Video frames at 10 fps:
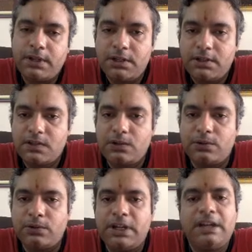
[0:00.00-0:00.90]

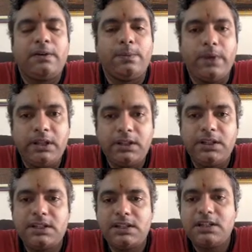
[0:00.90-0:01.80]
So when the
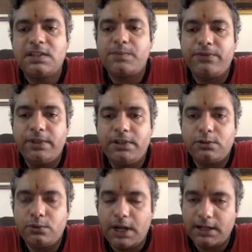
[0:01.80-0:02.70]
distance between the
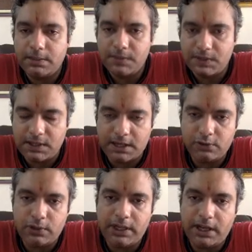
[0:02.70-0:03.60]
two atoms is
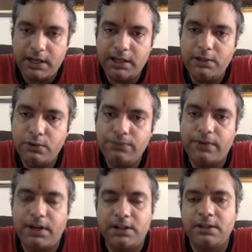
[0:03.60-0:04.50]
actually again too far,